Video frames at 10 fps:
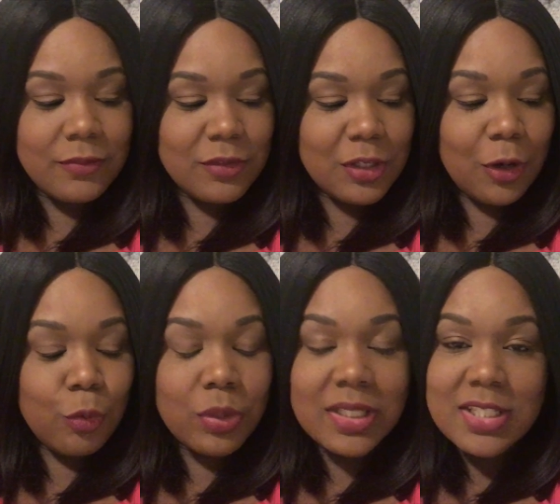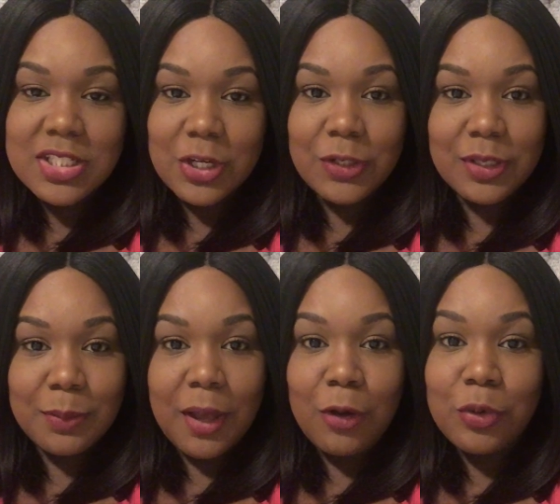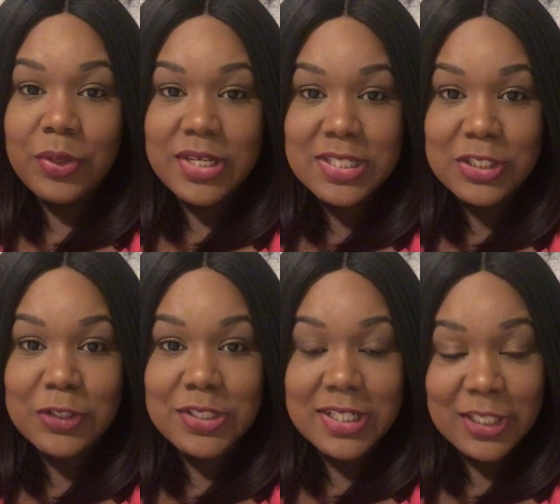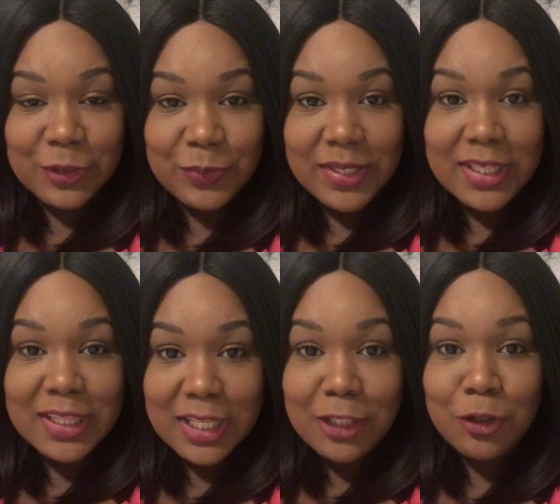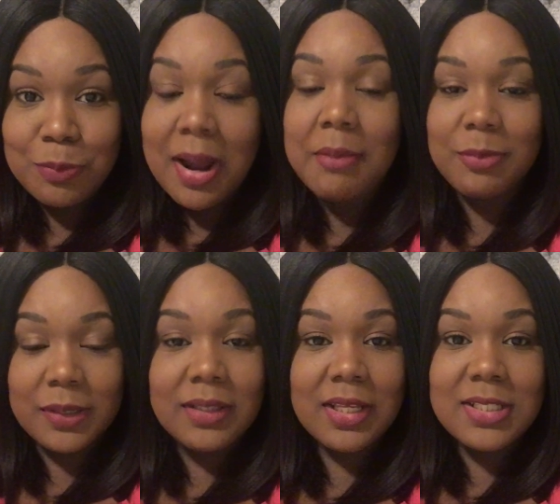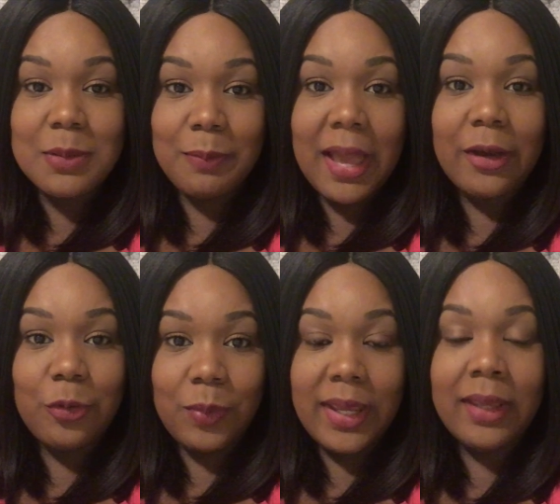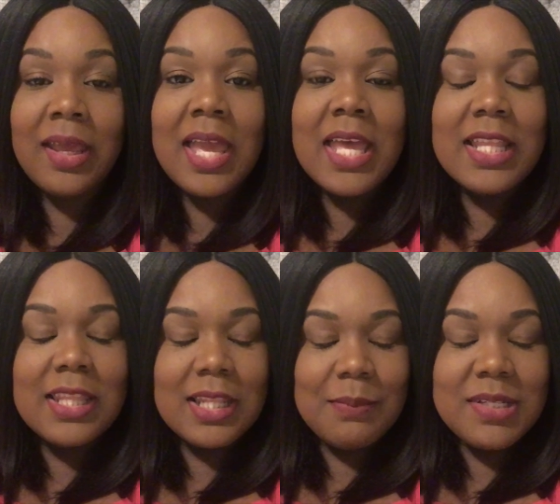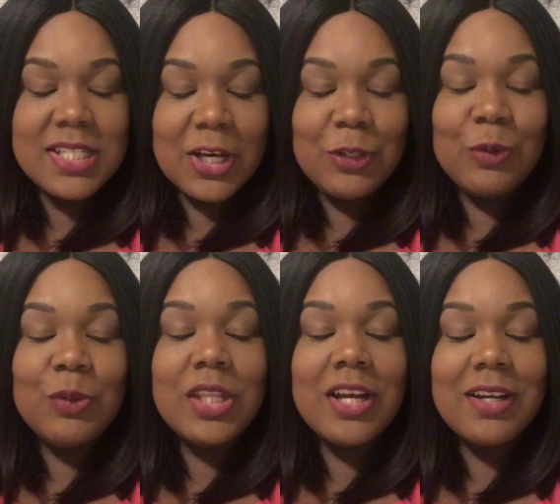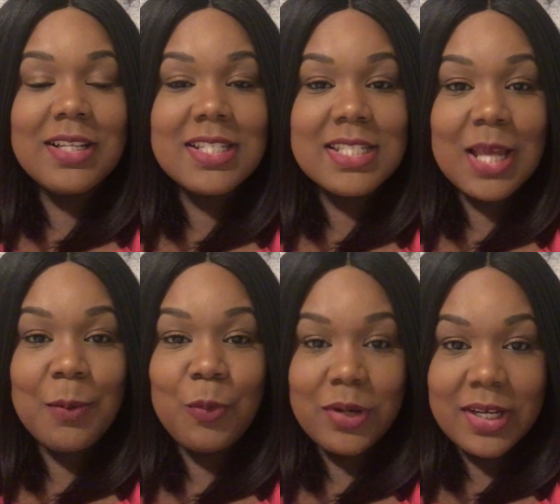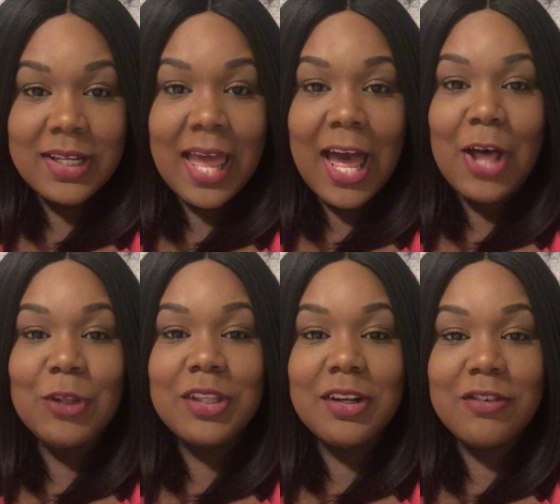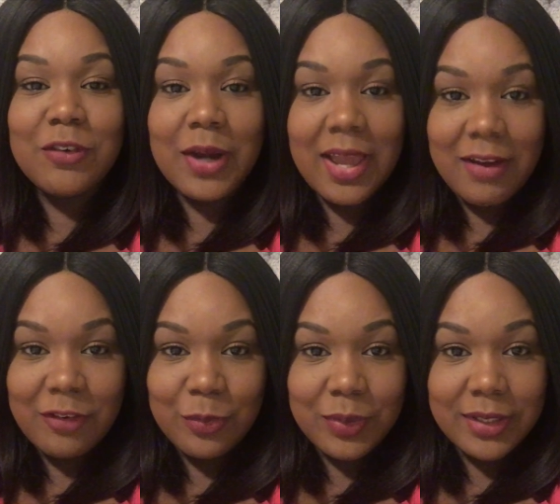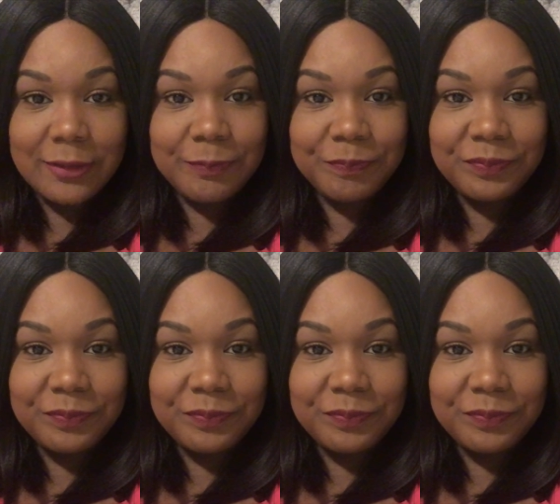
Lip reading: really certain about who it is that you're dealing with, then you probably need to back away. Let me tell you, there is someone out there for everyone.